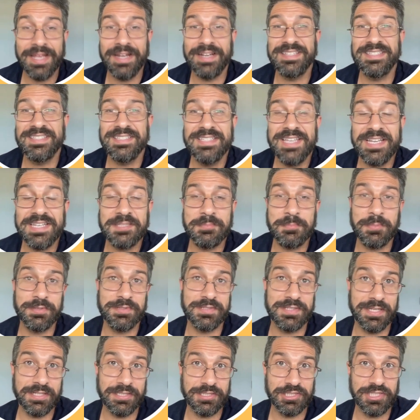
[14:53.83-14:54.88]
and a
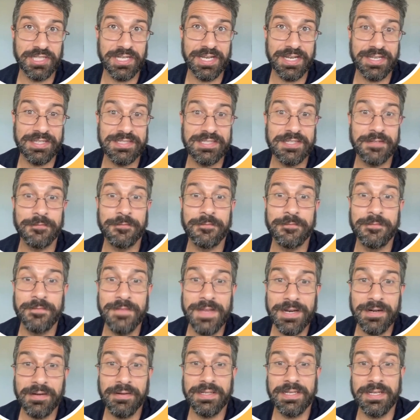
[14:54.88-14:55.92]
6% chance of
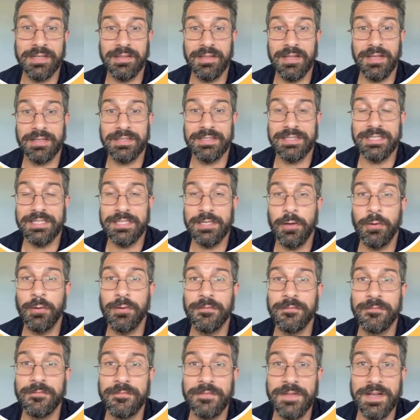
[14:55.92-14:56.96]
very unlucky
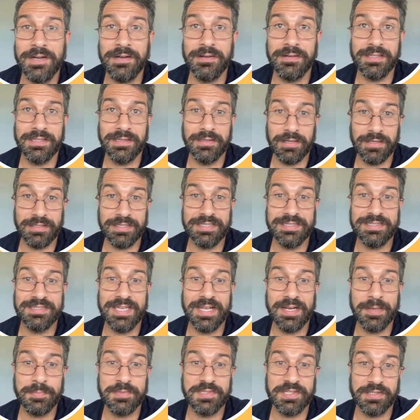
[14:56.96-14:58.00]
or very lucky
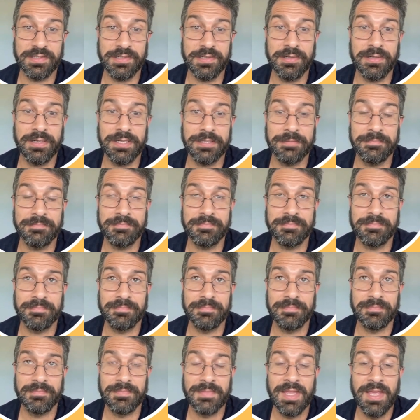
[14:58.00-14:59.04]
setups occurring.
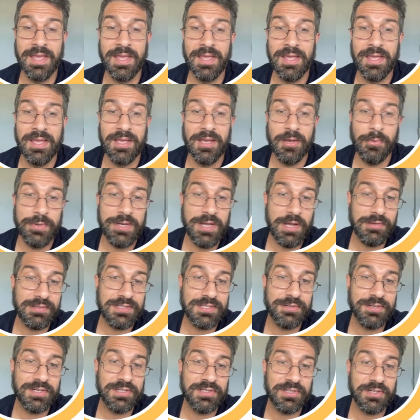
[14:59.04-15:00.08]
We
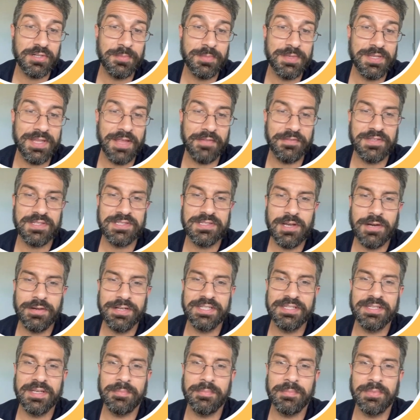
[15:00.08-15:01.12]
also determined that the
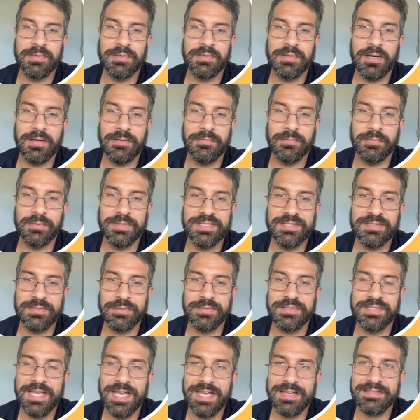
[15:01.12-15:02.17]
starting number of
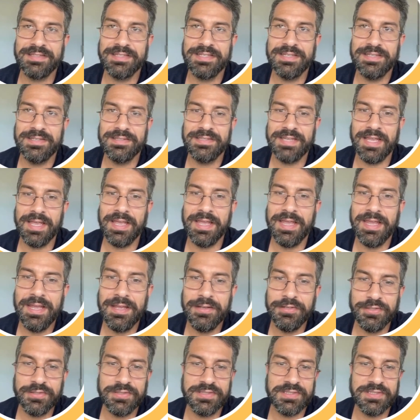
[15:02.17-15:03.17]
resource hexes and your